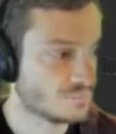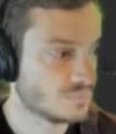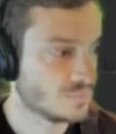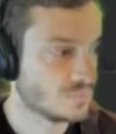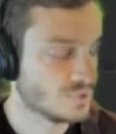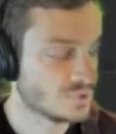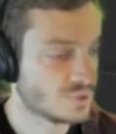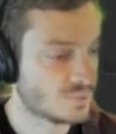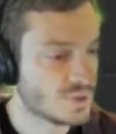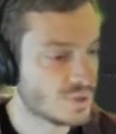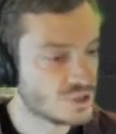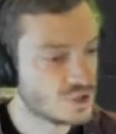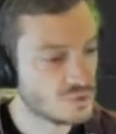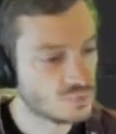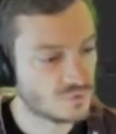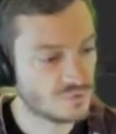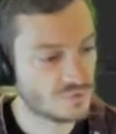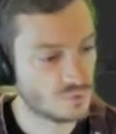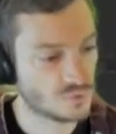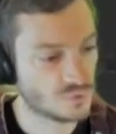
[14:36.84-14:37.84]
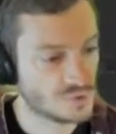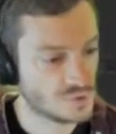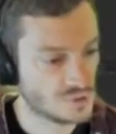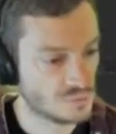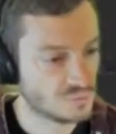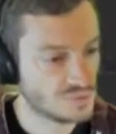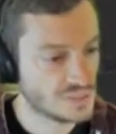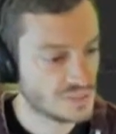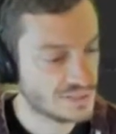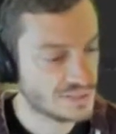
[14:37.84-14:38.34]
As I mentioned before,
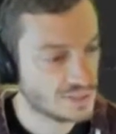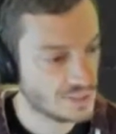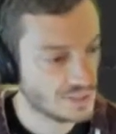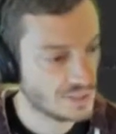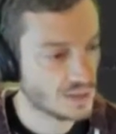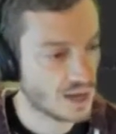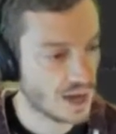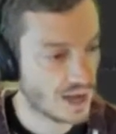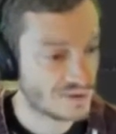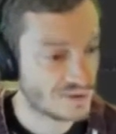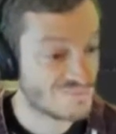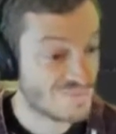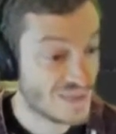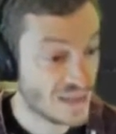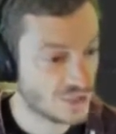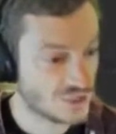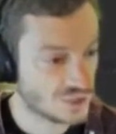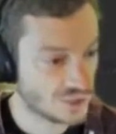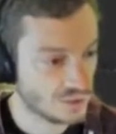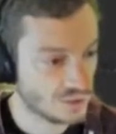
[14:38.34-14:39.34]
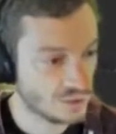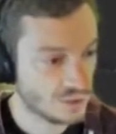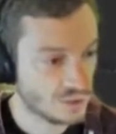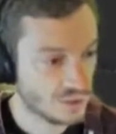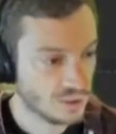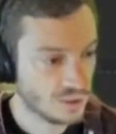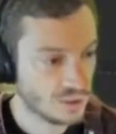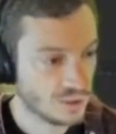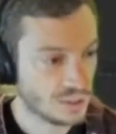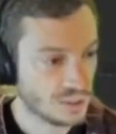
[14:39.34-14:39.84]
simplicity, automation,
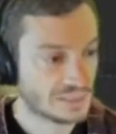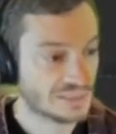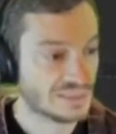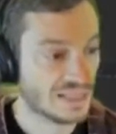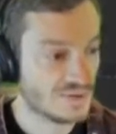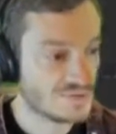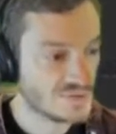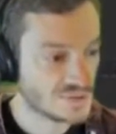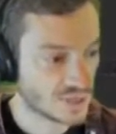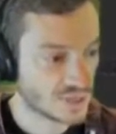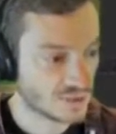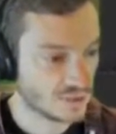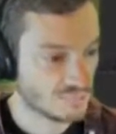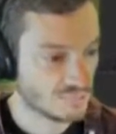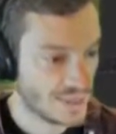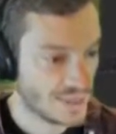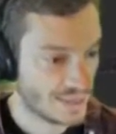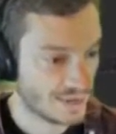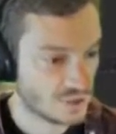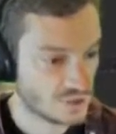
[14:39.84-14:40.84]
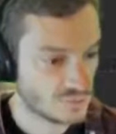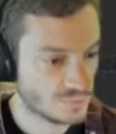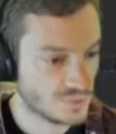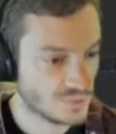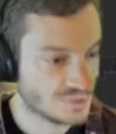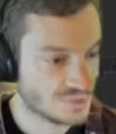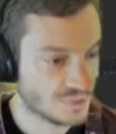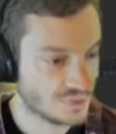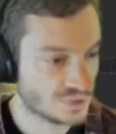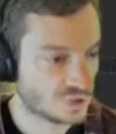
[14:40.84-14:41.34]
lifecycle
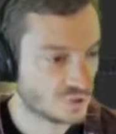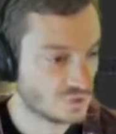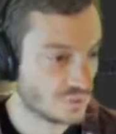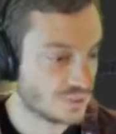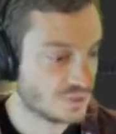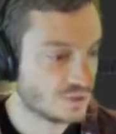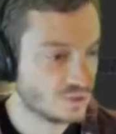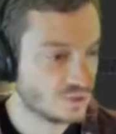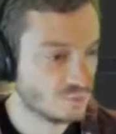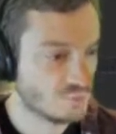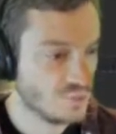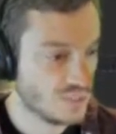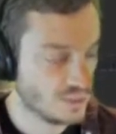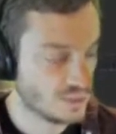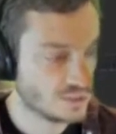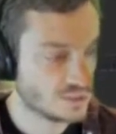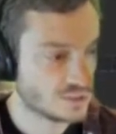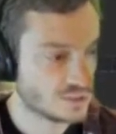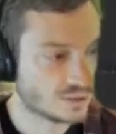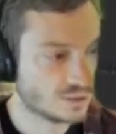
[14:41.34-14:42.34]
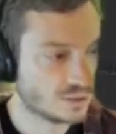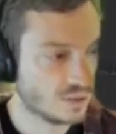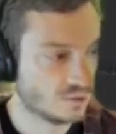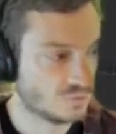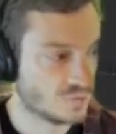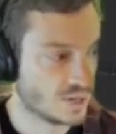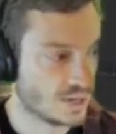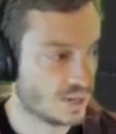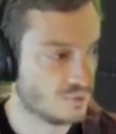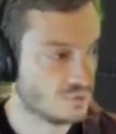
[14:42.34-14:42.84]
management is a critical piece
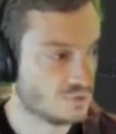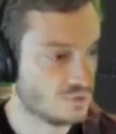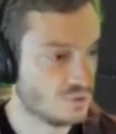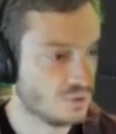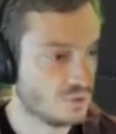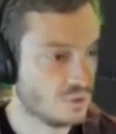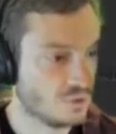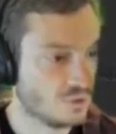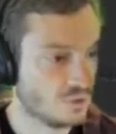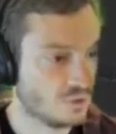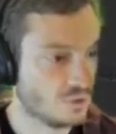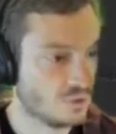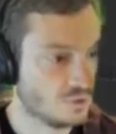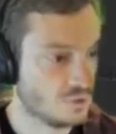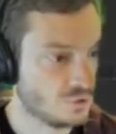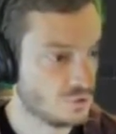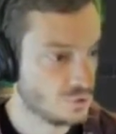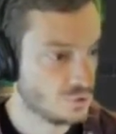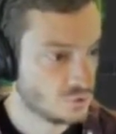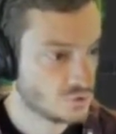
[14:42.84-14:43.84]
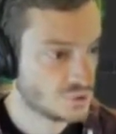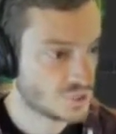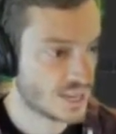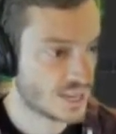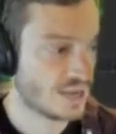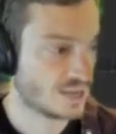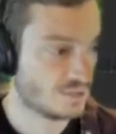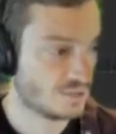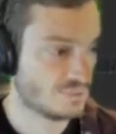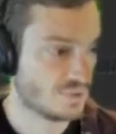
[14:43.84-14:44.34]
around new
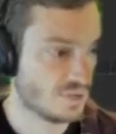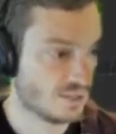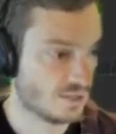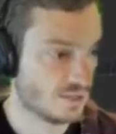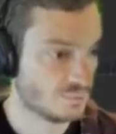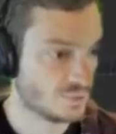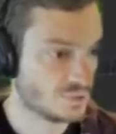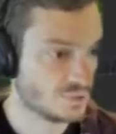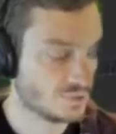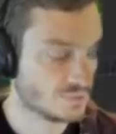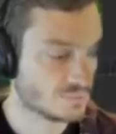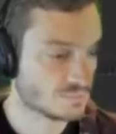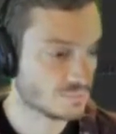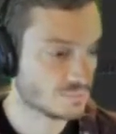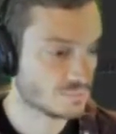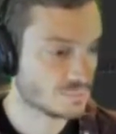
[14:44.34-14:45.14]
stack environments.